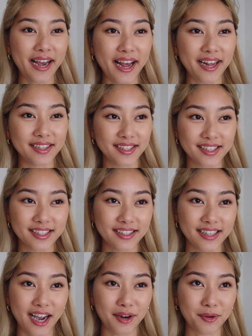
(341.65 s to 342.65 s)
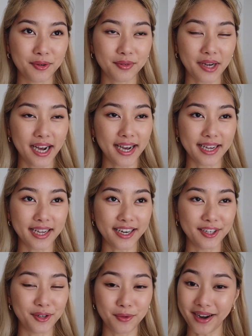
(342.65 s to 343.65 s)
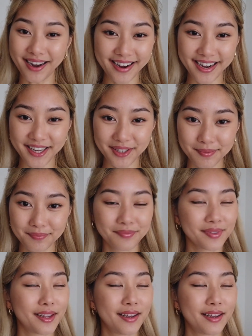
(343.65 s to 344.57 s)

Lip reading: and now I know why.